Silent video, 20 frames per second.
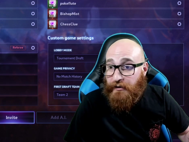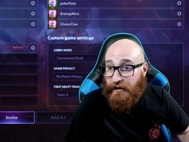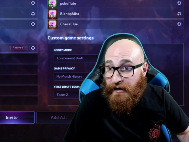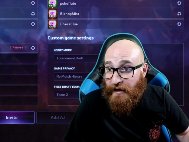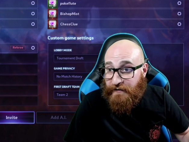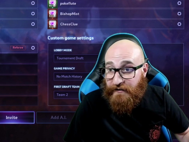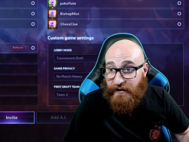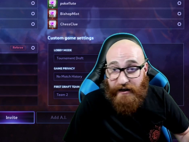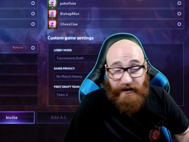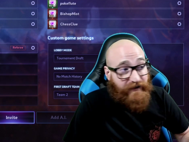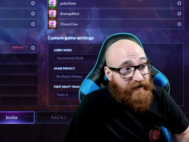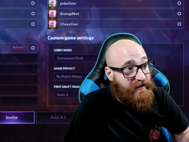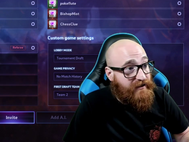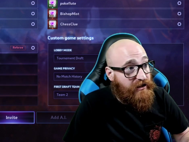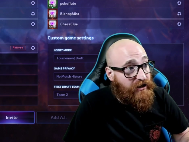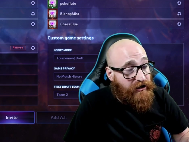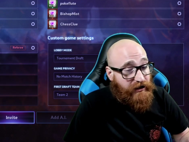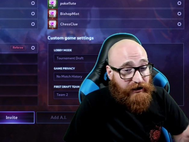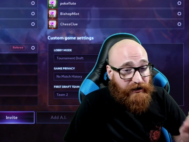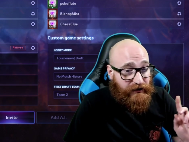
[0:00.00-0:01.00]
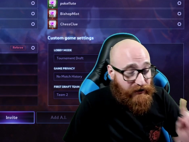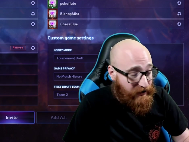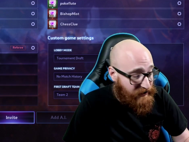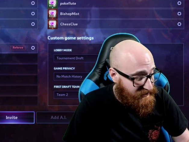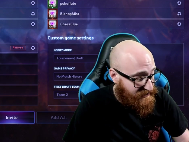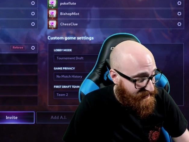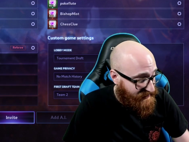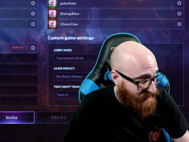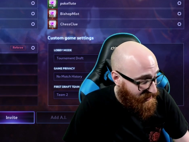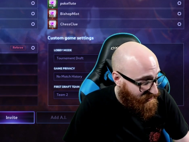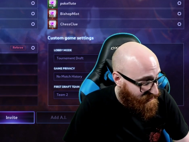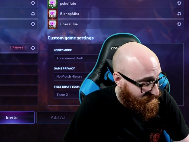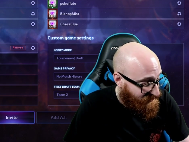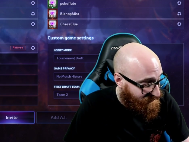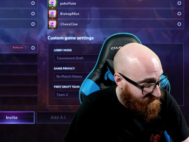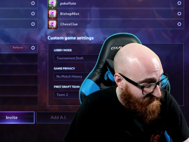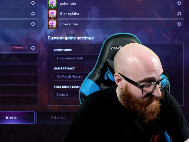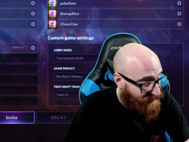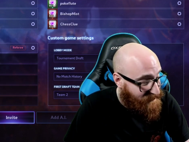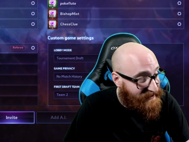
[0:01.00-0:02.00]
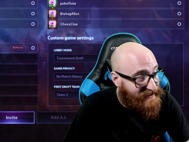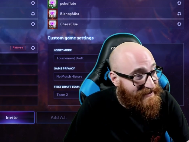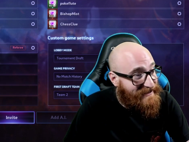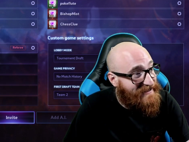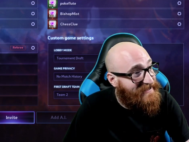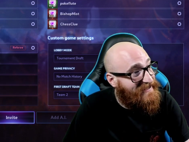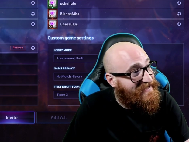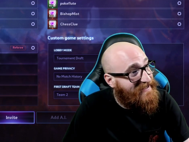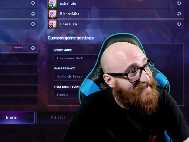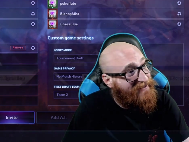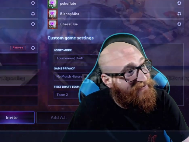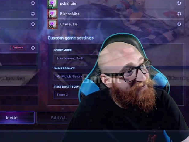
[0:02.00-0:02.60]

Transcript: got that. That's all good. Looks like our lobby DC'd